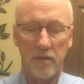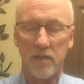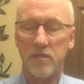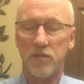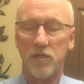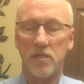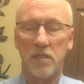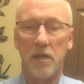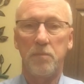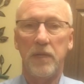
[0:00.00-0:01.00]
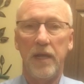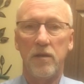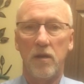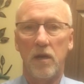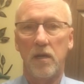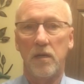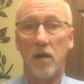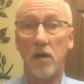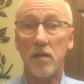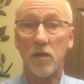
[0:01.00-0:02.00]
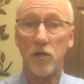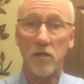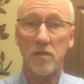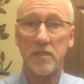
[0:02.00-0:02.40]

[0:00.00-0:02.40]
this is just an update on our current